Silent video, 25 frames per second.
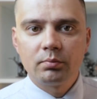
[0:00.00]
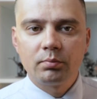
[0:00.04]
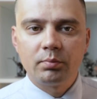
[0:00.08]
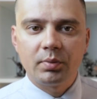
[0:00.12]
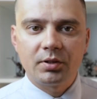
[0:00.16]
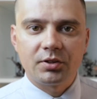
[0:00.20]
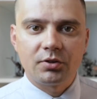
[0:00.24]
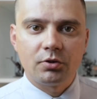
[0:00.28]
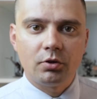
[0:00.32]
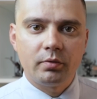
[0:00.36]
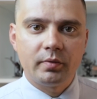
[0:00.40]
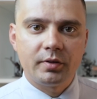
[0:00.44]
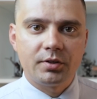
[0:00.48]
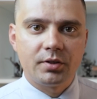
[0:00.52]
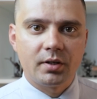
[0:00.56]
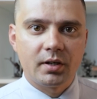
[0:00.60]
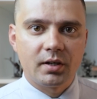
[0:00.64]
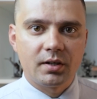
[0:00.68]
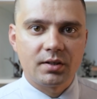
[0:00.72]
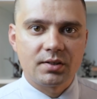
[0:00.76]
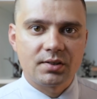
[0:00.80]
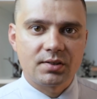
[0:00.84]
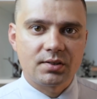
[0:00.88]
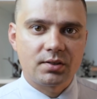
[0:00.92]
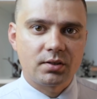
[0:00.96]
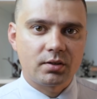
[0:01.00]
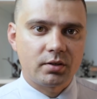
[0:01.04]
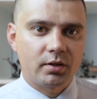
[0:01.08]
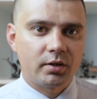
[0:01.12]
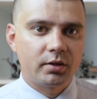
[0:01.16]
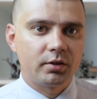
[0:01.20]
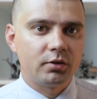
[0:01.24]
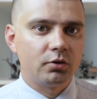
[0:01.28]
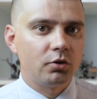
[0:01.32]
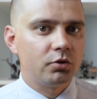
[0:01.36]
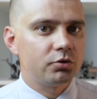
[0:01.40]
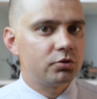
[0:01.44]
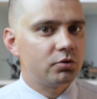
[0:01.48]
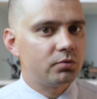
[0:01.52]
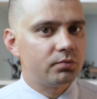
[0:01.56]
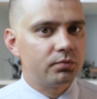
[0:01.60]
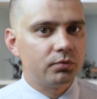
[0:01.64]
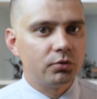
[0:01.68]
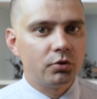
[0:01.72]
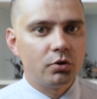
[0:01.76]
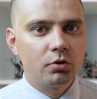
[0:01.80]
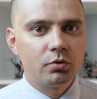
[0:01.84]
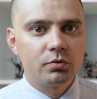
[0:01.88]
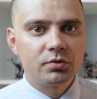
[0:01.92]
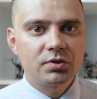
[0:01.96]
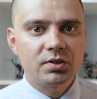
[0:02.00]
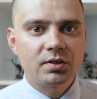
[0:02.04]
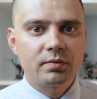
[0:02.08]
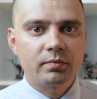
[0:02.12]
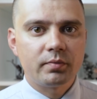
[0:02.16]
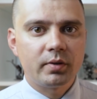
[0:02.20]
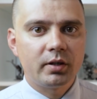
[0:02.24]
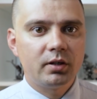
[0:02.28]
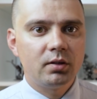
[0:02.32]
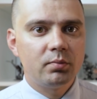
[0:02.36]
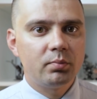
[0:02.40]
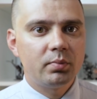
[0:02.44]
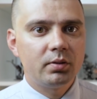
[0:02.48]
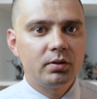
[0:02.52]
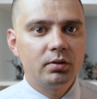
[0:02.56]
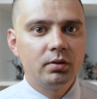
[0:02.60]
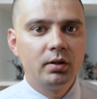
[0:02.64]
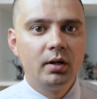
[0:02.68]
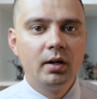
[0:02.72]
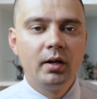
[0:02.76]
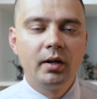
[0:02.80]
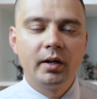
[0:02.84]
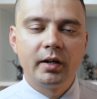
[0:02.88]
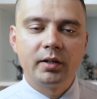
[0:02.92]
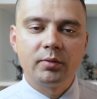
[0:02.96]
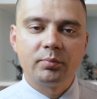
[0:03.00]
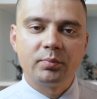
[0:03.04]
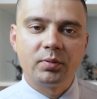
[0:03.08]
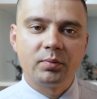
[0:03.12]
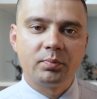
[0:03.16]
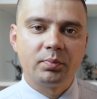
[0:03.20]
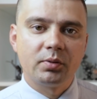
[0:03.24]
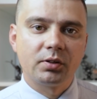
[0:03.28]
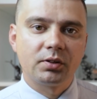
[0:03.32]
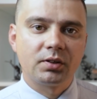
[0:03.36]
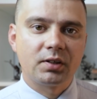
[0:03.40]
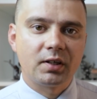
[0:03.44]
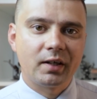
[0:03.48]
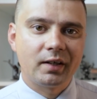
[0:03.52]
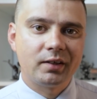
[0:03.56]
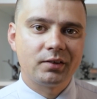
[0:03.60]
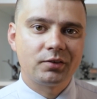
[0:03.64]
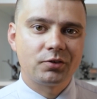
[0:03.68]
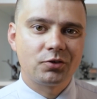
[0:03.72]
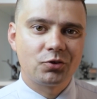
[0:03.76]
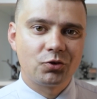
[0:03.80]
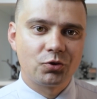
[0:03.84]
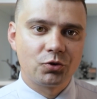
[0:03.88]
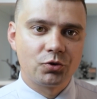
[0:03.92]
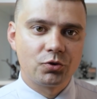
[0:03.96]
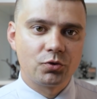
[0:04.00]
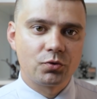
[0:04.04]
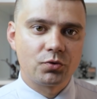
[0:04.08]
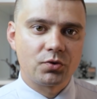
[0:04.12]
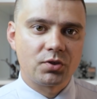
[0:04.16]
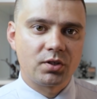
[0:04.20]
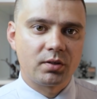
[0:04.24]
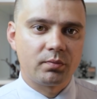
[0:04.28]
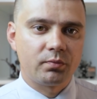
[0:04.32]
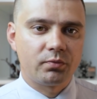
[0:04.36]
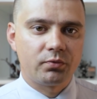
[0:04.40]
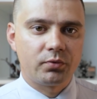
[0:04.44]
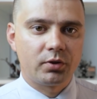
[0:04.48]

but nowadays there are a lot of loans available and people tend to use them